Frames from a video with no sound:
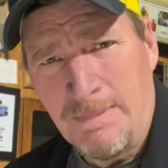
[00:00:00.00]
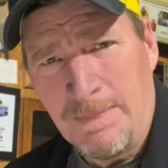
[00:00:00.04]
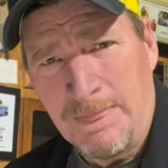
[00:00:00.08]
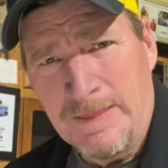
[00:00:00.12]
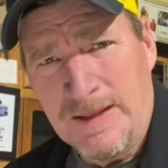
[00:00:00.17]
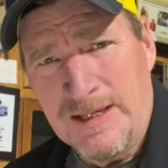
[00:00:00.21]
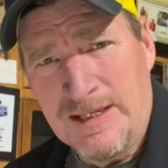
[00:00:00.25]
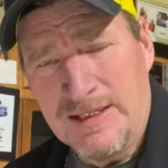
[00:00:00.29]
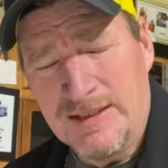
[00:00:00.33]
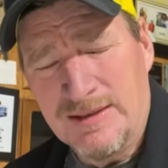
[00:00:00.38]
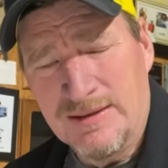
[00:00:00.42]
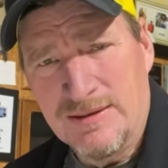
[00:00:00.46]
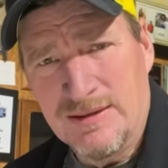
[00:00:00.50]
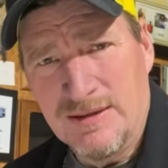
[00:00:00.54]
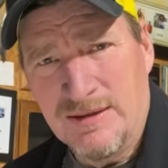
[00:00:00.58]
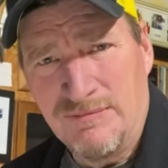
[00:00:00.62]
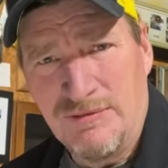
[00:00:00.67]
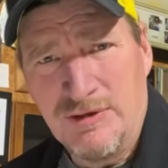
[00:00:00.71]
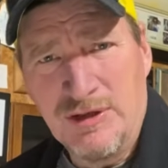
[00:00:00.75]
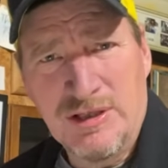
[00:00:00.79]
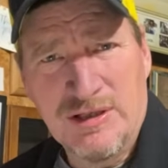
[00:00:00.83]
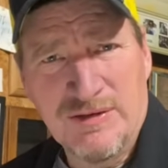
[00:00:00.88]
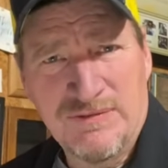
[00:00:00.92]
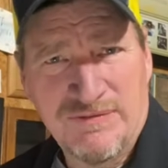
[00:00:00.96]
And if
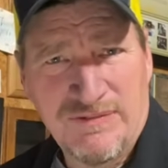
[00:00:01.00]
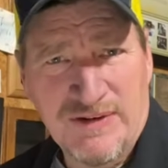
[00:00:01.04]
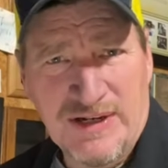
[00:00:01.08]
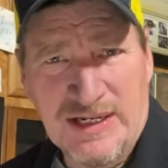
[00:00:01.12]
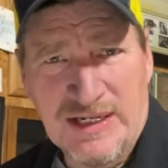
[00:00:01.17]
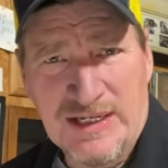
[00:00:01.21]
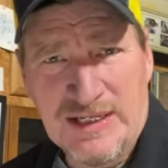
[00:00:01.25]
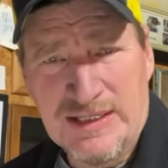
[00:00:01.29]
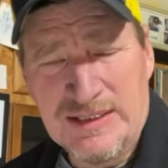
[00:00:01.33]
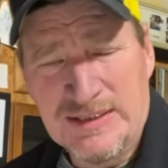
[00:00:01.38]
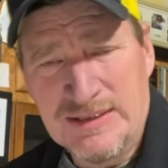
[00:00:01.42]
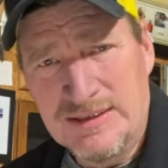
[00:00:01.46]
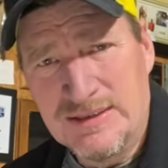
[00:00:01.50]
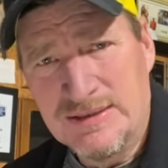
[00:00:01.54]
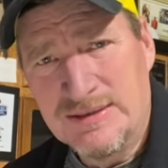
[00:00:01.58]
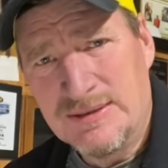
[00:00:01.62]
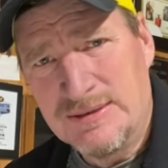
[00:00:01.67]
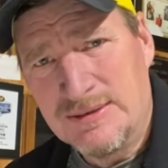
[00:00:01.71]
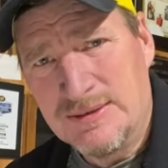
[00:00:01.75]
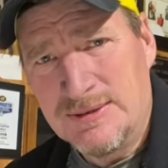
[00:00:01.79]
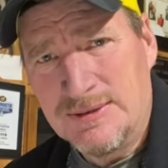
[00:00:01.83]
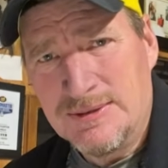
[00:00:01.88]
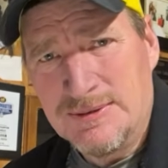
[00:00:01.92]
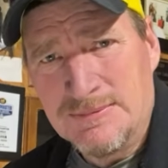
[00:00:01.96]
you could find
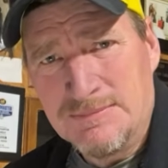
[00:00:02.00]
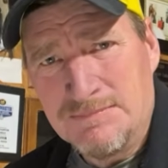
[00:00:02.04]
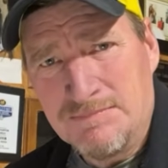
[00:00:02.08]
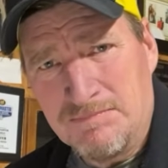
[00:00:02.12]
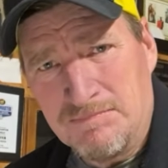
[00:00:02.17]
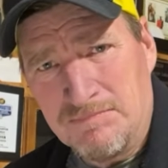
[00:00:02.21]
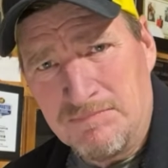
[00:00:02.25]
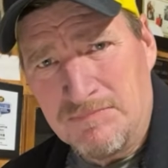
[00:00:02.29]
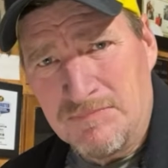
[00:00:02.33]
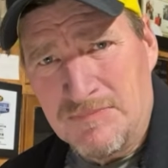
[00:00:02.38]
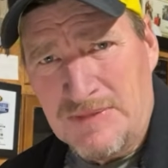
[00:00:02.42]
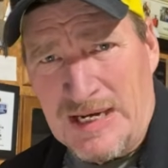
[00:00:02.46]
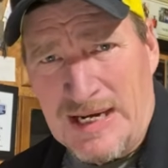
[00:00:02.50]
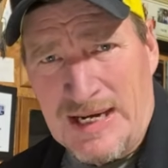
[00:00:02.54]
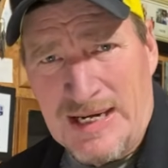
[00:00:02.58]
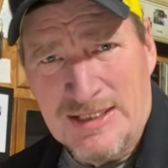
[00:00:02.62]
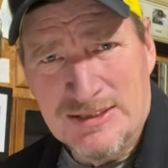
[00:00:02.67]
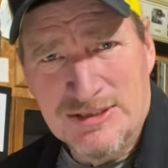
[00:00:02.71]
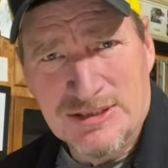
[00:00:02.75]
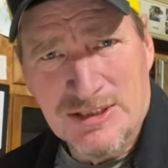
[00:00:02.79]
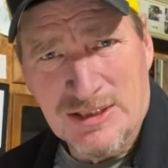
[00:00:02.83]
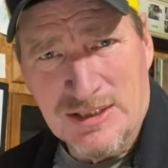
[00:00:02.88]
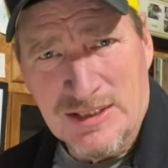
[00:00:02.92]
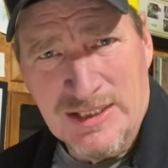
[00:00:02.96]

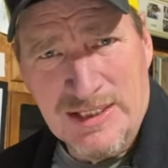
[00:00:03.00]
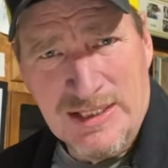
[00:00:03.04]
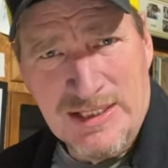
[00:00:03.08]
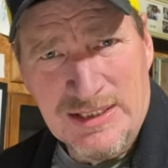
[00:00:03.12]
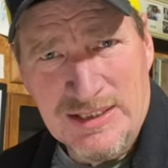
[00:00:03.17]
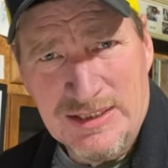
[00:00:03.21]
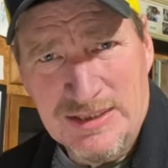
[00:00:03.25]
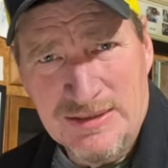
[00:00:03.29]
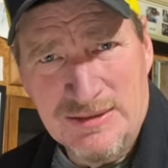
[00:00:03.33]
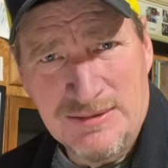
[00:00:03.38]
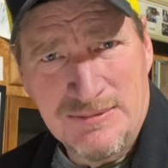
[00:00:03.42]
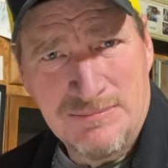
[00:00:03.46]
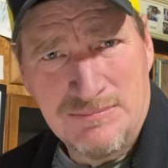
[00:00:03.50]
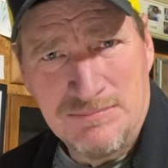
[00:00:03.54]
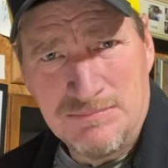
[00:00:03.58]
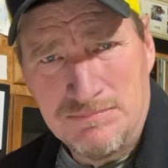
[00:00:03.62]
isolated